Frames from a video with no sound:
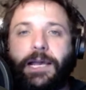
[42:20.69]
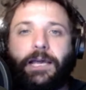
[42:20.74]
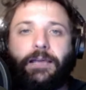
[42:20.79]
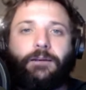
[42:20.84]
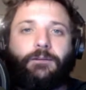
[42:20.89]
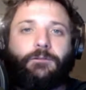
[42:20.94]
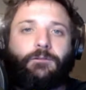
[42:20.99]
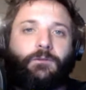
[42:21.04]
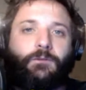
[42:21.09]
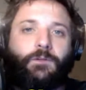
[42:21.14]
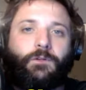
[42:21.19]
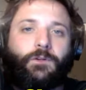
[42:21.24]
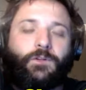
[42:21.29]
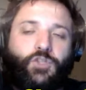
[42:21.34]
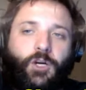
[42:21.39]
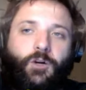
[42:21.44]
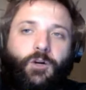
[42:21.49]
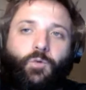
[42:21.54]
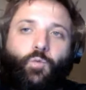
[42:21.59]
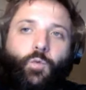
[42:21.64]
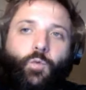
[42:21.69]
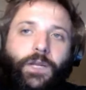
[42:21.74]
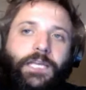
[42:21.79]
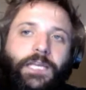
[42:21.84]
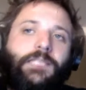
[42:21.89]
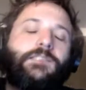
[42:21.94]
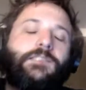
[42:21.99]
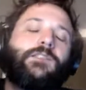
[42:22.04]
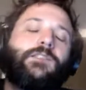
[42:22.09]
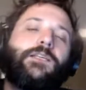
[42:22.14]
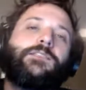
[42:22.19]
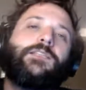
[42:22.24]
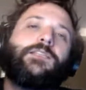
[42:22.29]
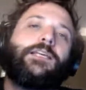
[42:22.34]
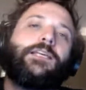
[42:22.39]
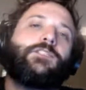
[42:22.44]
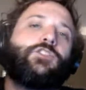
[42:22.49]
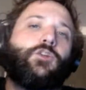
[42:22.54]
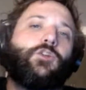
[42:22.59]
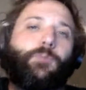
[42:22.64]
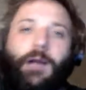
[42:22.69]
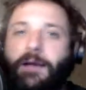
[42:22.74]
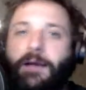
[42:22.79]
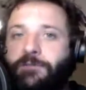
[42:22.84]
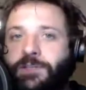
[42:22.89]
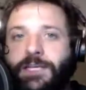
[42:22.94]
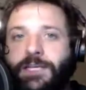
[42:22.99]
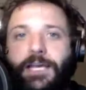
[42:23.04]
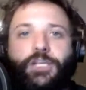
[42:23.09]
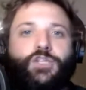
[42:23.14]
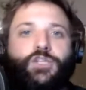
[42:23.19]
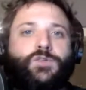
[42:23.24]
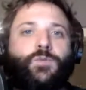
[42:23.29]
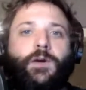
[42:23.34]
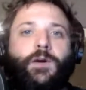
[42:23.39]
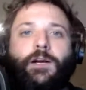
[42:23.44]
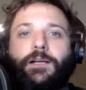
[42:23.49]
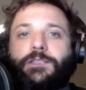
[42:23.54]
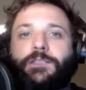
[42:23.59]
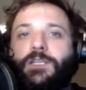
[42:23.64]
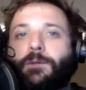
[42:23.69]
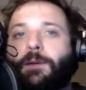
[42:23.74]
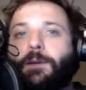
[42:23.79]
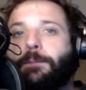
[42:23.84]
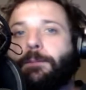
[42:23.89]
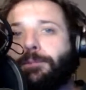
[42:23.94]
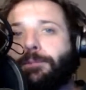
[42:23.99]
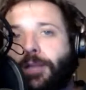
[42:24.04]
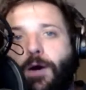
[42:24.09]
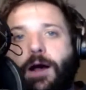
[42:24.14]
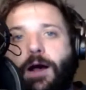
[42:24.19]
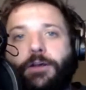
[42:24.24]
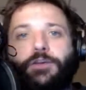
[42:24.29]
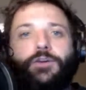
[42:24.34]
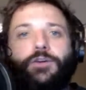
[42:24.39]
And certain weeks, it's like super advantageous where it's going to be a blowout.